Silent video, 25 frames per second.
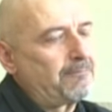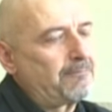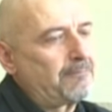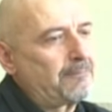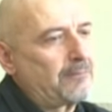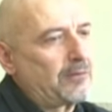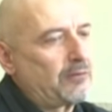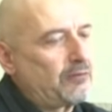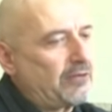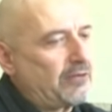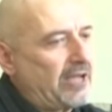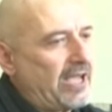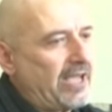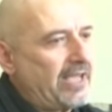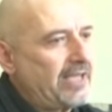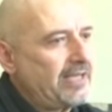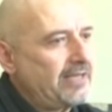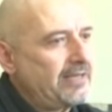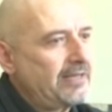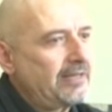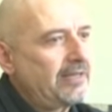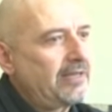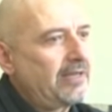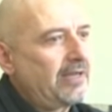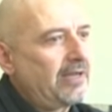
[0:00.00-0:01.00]
today,
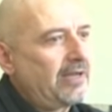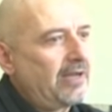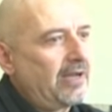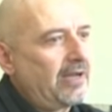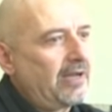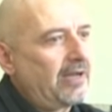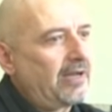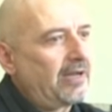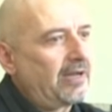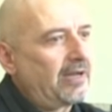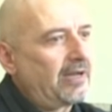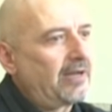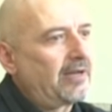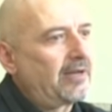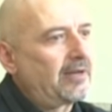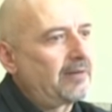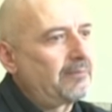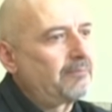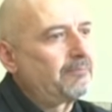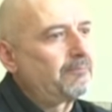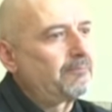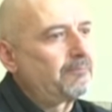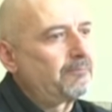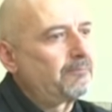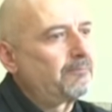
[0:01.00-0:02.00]

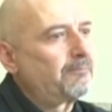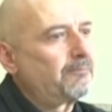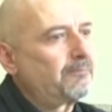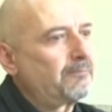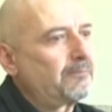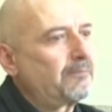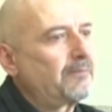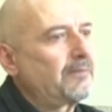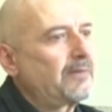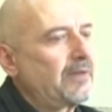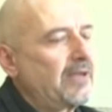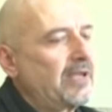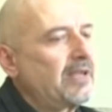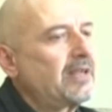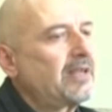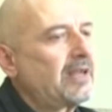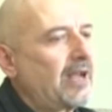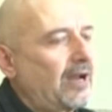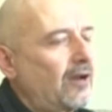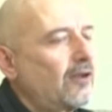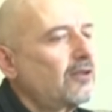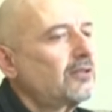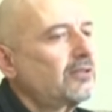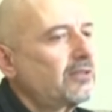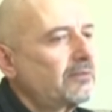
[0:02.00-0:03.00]
in a
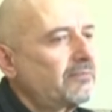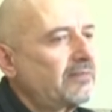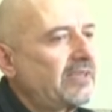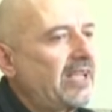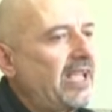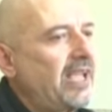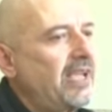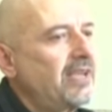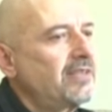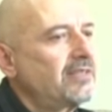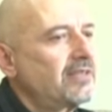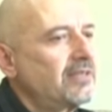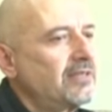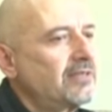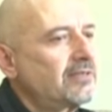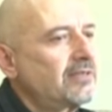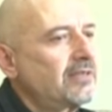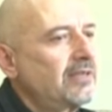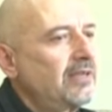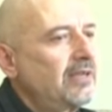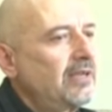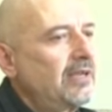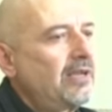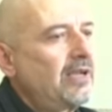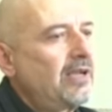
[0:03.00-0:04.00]
lot of cases,
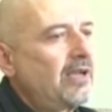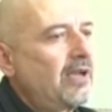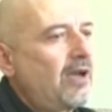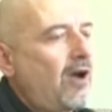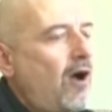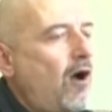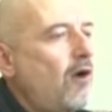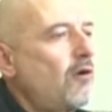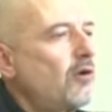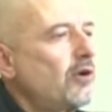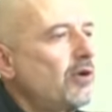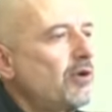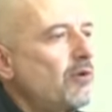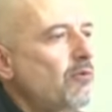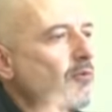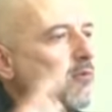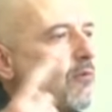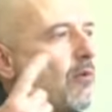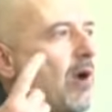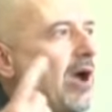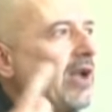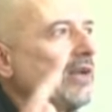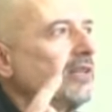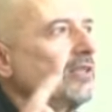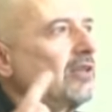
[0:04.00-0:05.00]
only
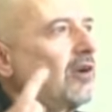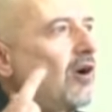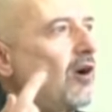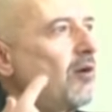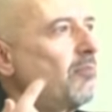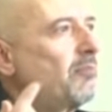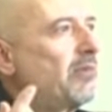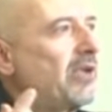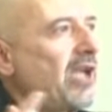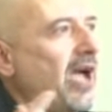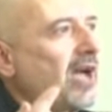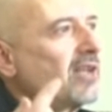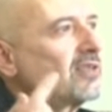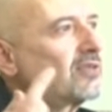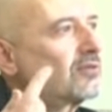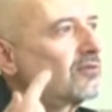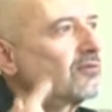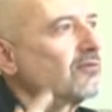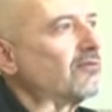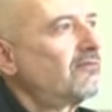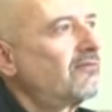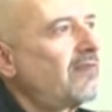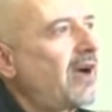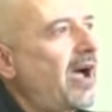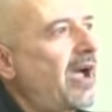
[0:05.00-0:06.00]
1 copy has
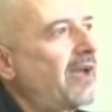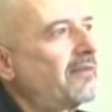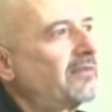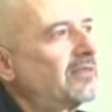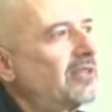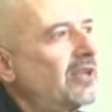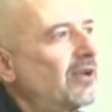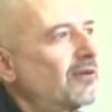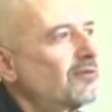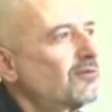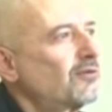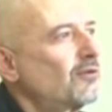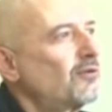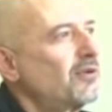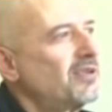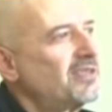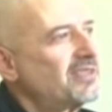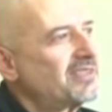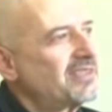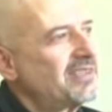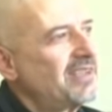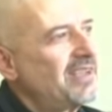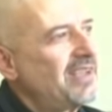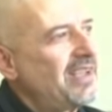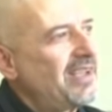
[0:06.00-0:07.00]
survived, no? So
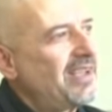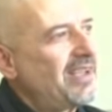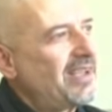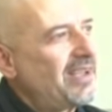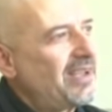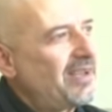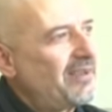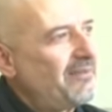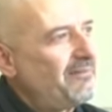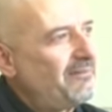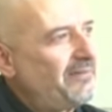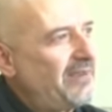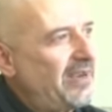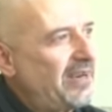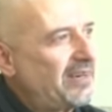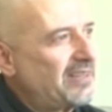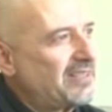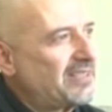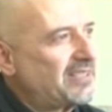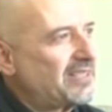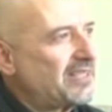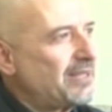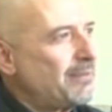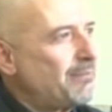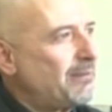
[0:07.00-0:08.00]
it's very
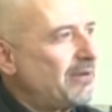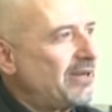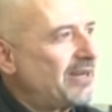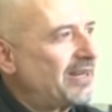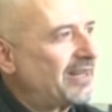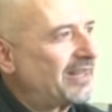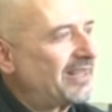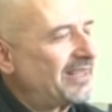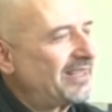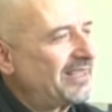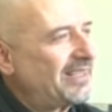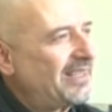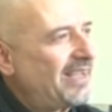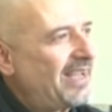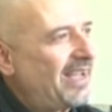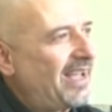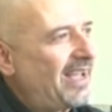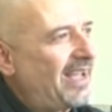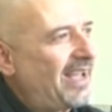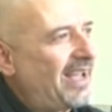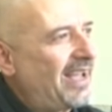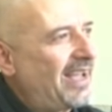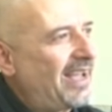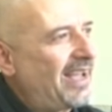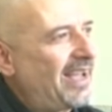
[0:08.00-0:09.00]
similar
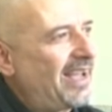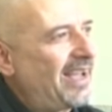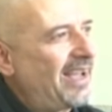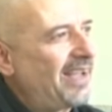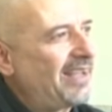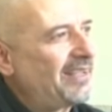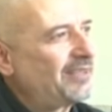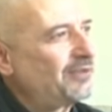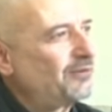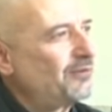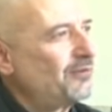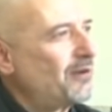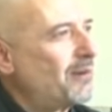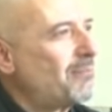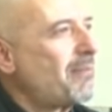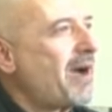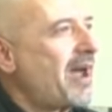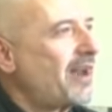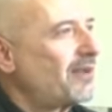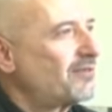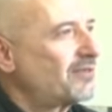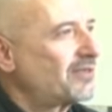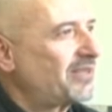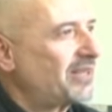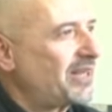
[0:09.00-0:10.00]
to a
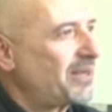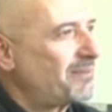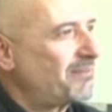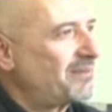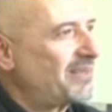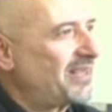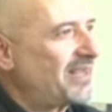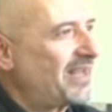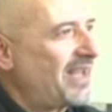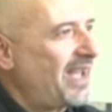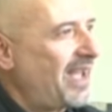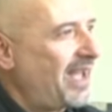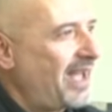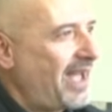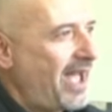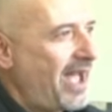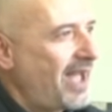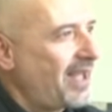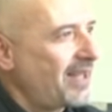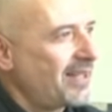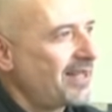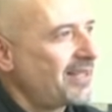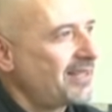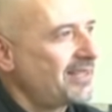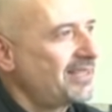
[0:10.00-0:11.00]
manuscript
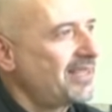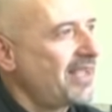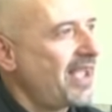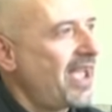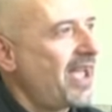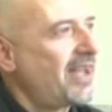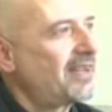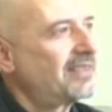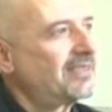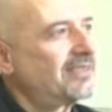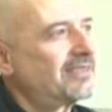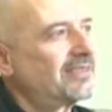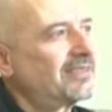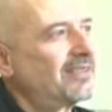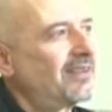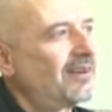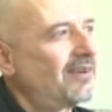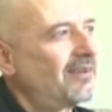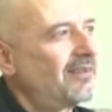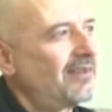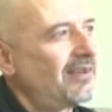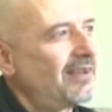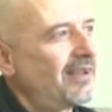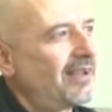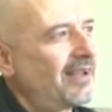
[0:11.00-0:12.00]
at the end,
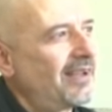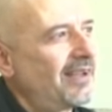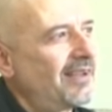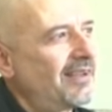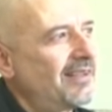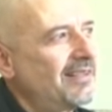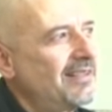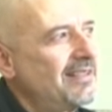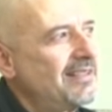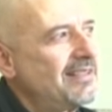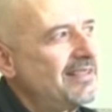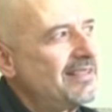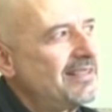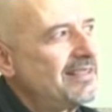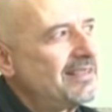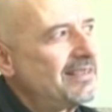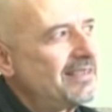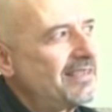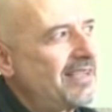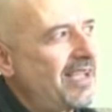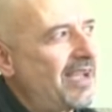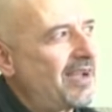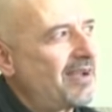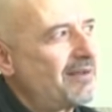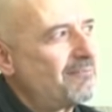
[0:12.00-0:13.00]
no?
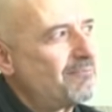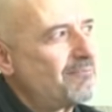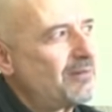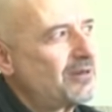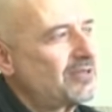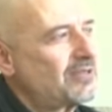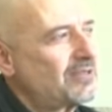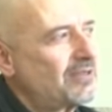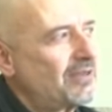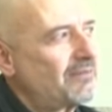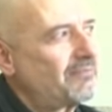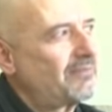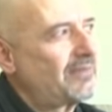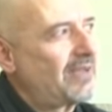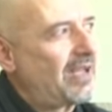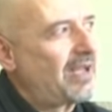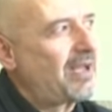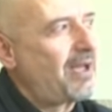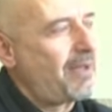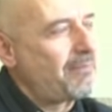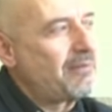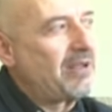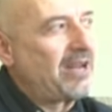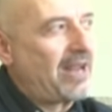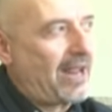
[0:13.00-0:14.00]
Yeah, most of,
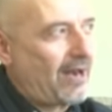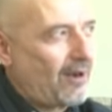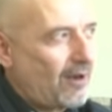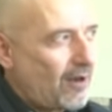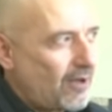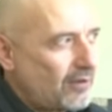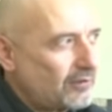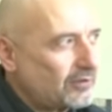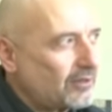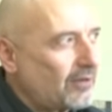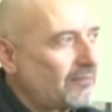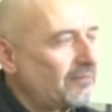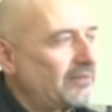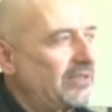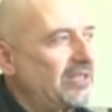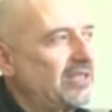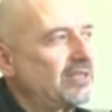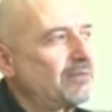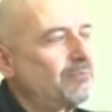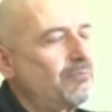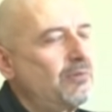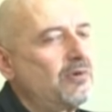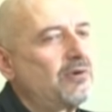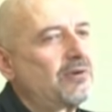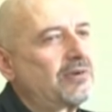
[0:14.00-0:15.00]
I mean, a lot of these
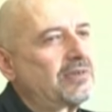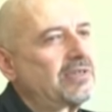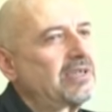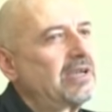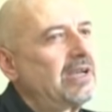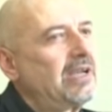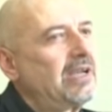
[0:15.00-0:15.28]
books